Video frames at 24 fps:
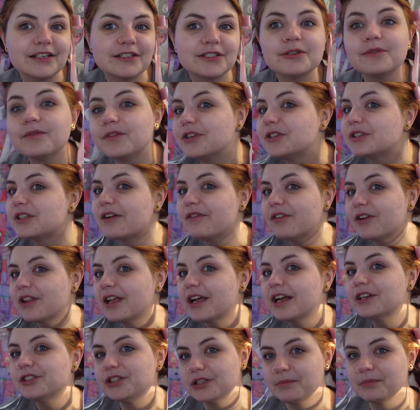So if there's ever,
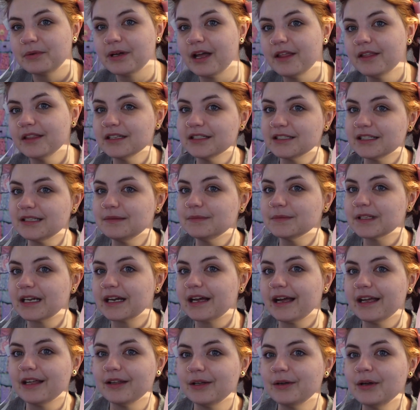like, a jump cut that seems like
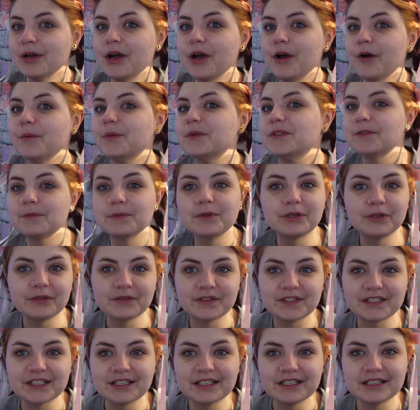I was in the middle of a
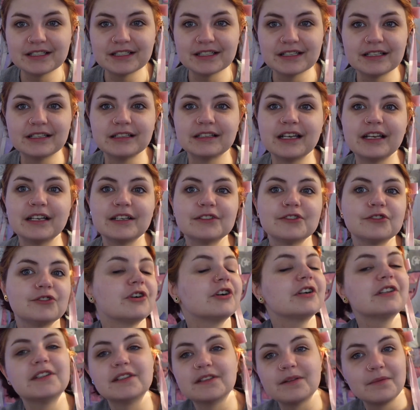sentence and then, like,
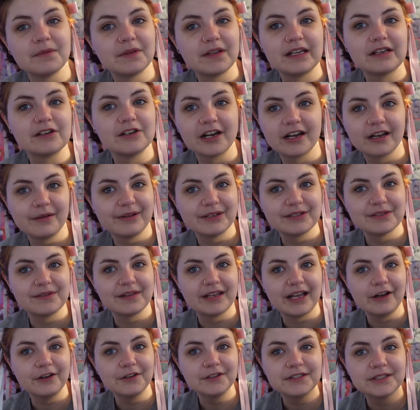started something, talking about
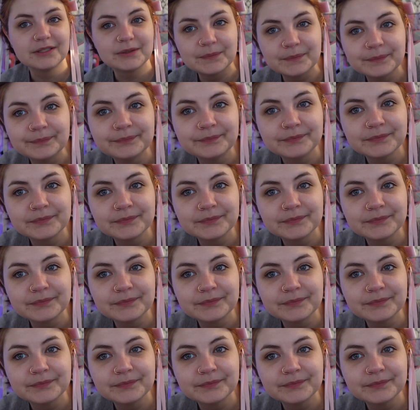something else,